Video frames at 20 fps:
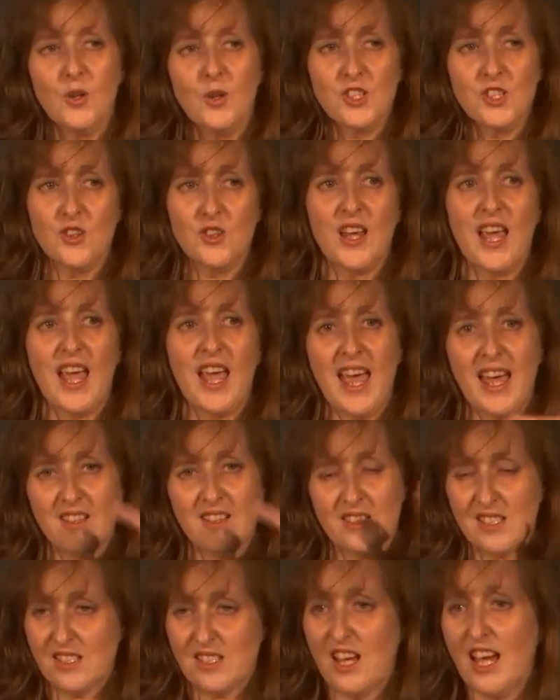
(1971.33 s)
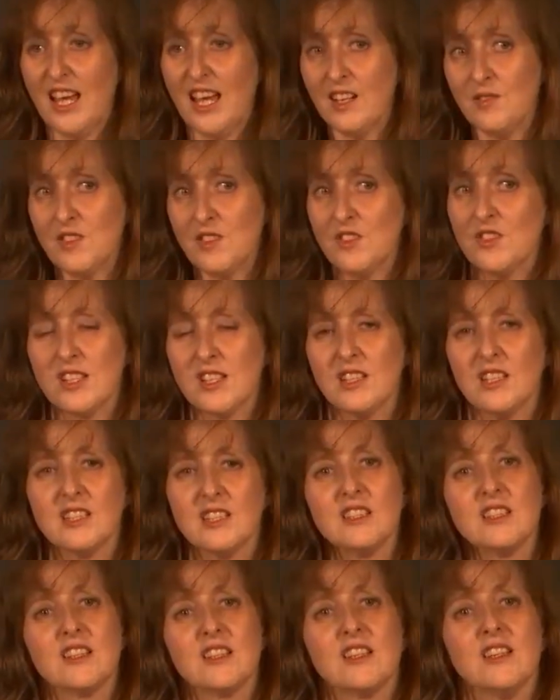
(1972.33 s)
Once you get outside of New
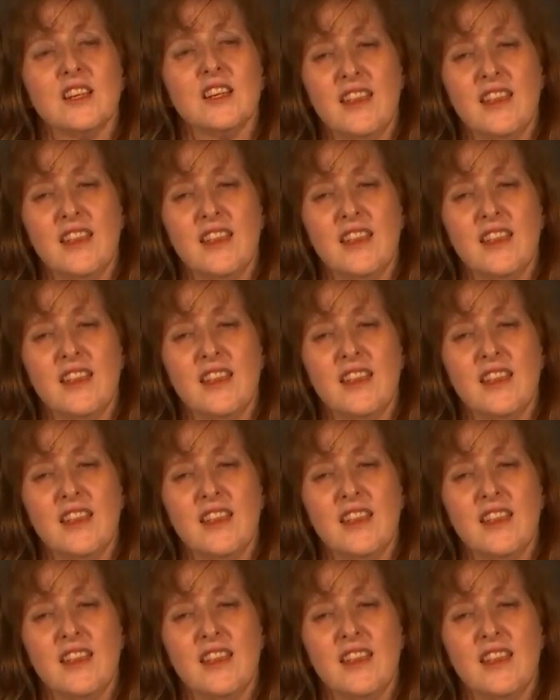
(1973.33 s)
Zealand,